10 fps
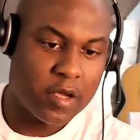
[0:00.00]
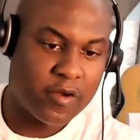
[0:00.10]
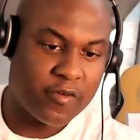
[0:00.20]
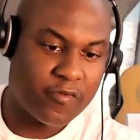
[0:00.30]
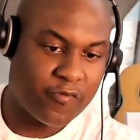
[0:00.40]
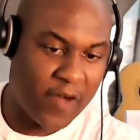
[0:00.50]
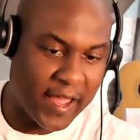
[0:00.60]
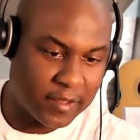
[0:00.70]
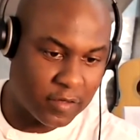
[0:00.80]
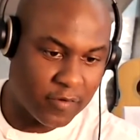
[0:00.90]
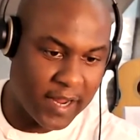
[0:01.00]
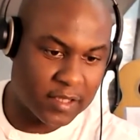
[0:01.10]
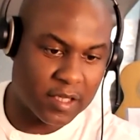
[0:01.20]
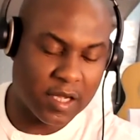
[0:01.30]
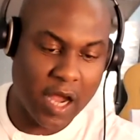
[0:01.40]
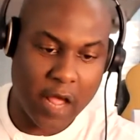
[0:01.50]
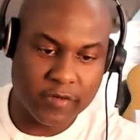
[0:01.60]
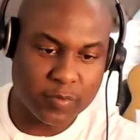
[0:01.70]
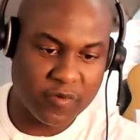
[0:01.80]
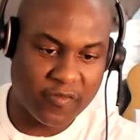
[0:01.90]
fight director, college
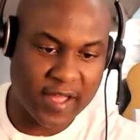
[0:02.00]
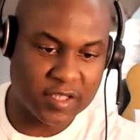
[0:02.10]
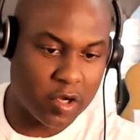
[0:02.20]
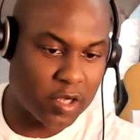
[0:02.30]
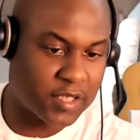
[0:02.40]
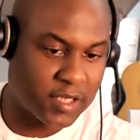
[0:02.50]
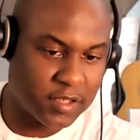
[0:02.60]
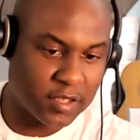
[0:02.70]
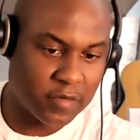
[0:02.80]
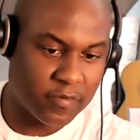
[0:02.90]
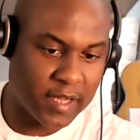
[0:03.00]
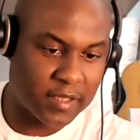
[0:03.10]
professor, artistic director,